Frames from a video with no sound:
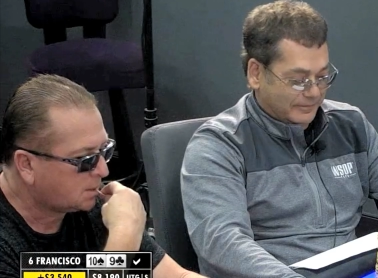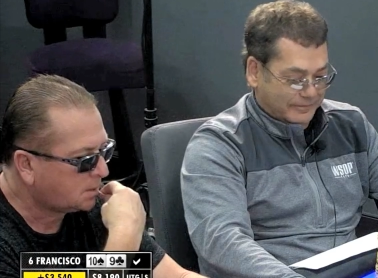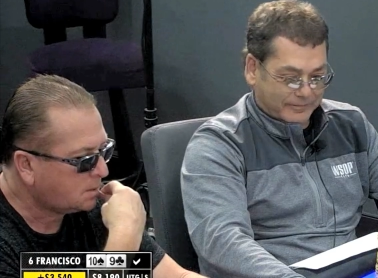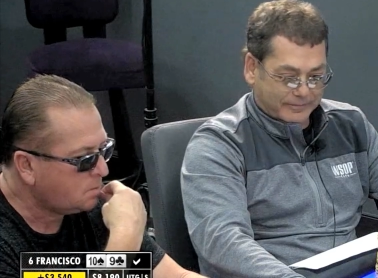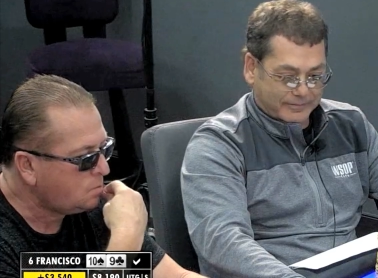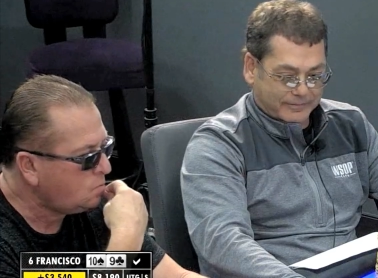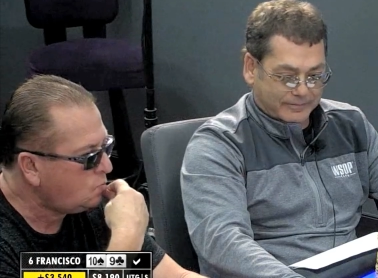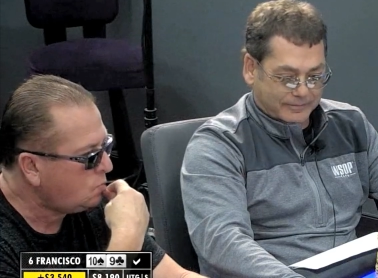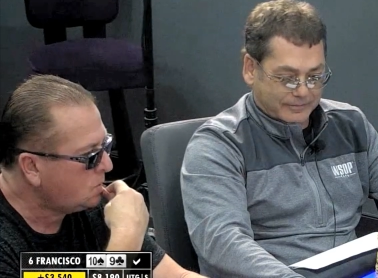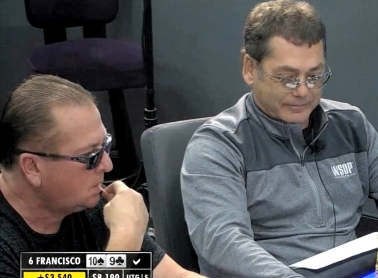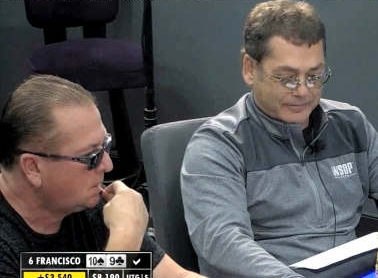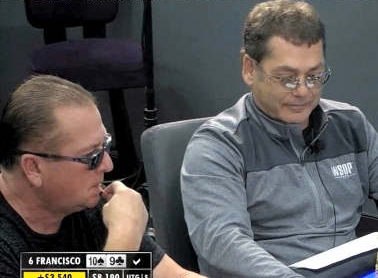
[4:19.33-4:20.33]

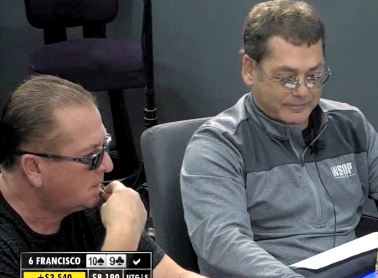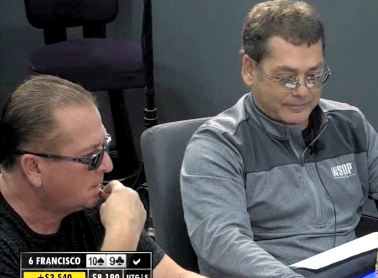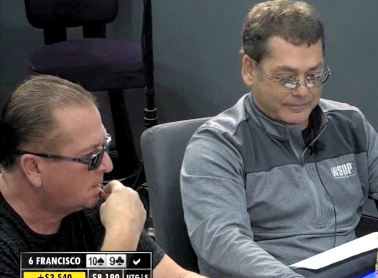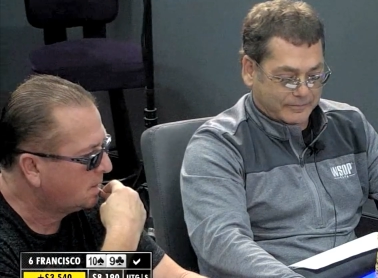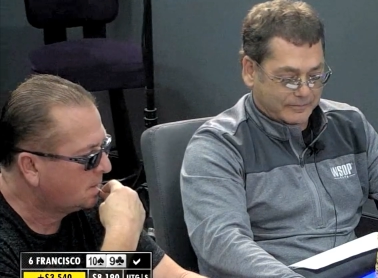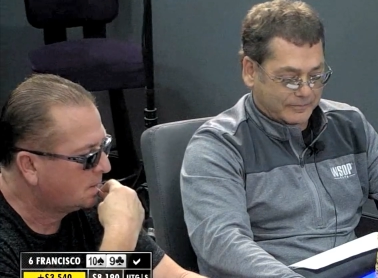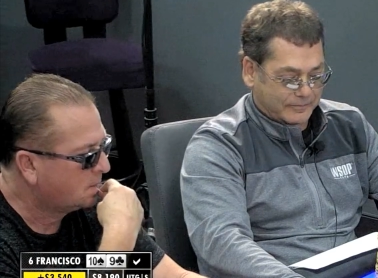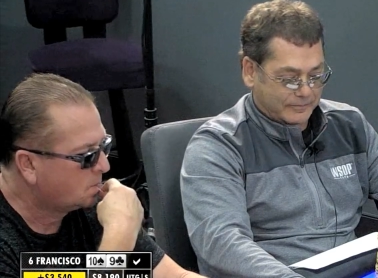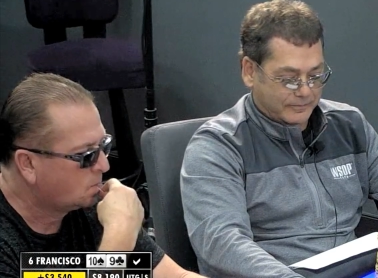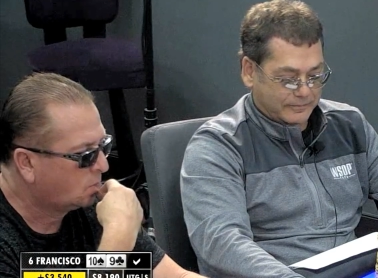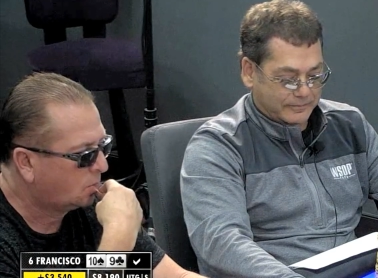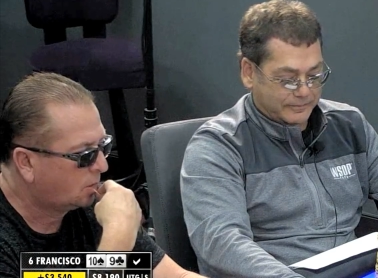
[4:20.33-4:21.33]
Nothing is said.